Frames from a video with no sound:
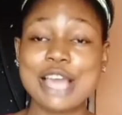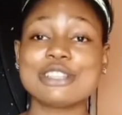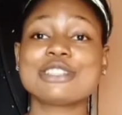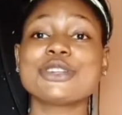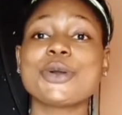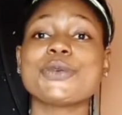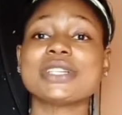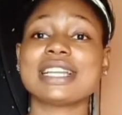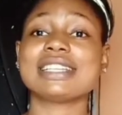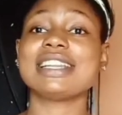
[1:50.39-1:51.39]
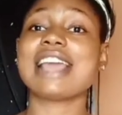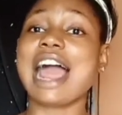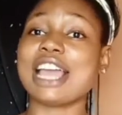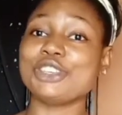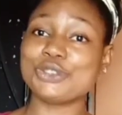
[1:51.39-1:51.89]
So recently
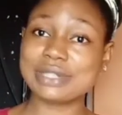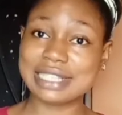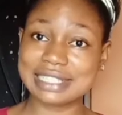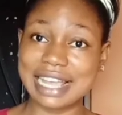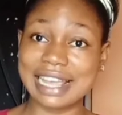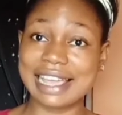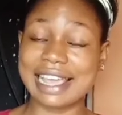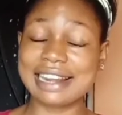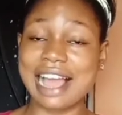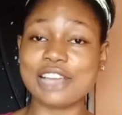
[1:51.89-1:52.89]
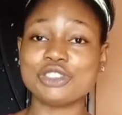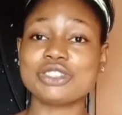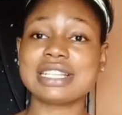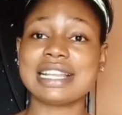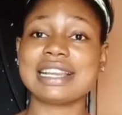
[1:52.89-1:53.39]
I used it again, and
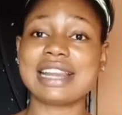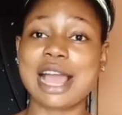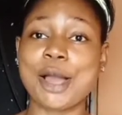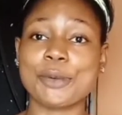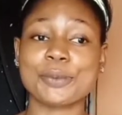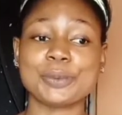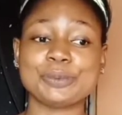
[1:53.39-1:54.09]
using it now,